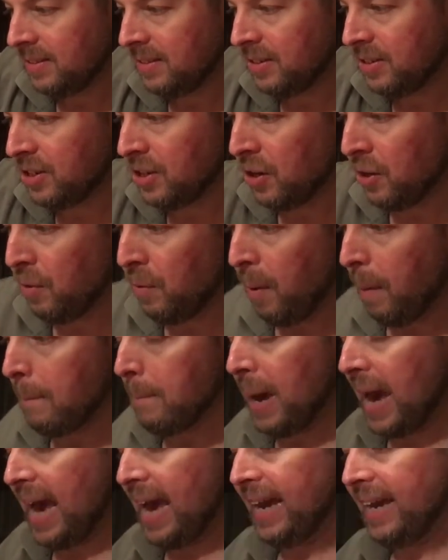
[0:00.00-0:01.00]
So,
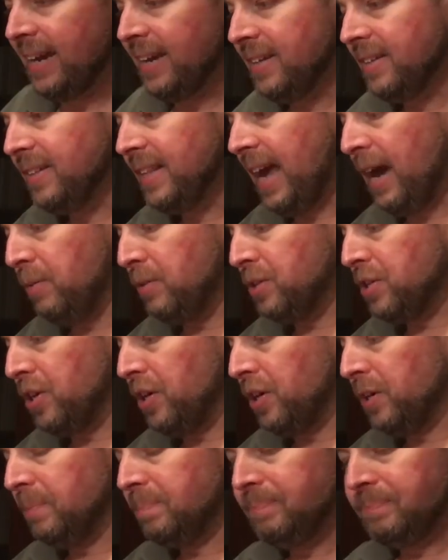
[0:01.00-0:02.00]
bang. That was
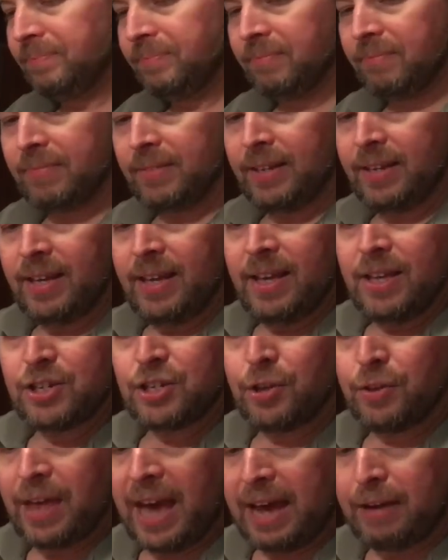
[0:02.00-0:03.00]
her.
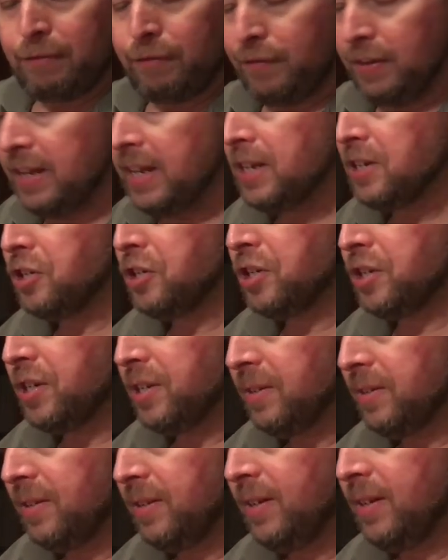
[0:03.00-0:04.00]
So that finished
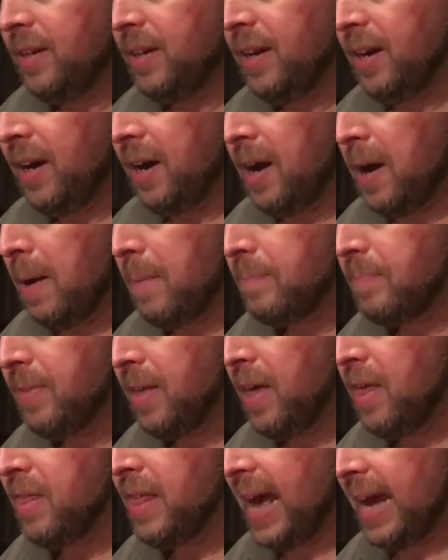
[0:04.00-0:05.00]

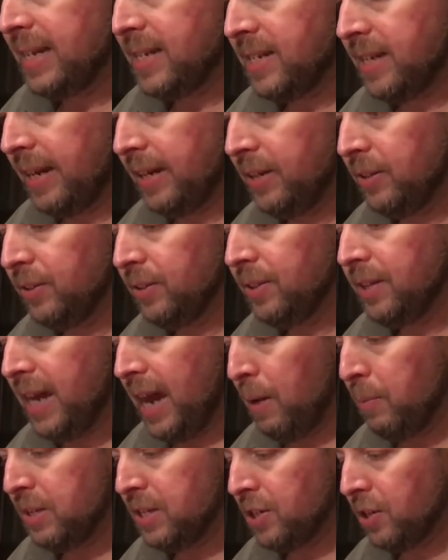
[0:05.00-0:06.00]
that cycle.
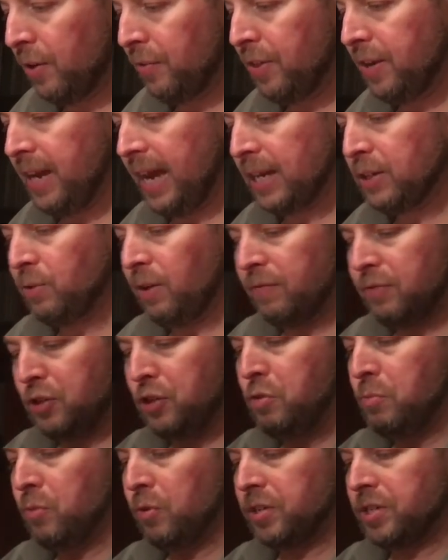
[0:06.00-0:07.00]
Now we start the next. We have
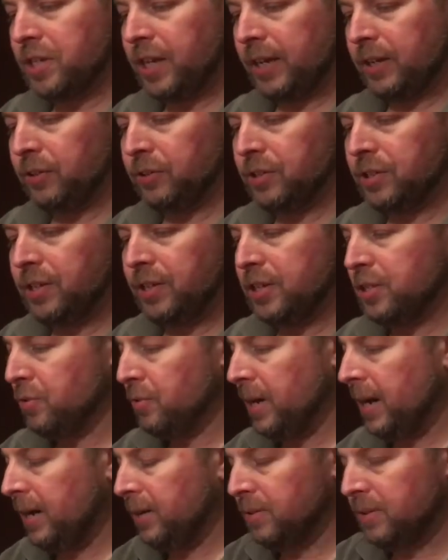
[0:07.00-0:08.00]
2 more cycles to this
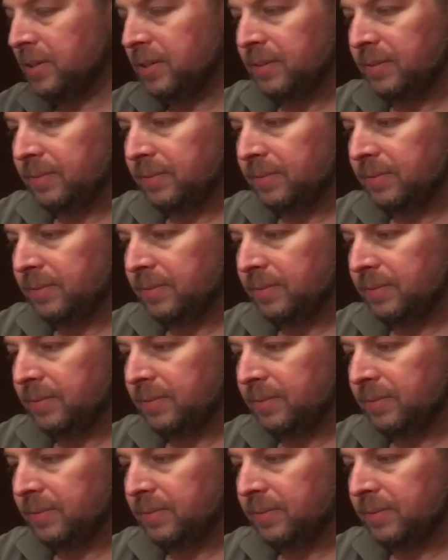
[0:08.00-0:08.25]
round.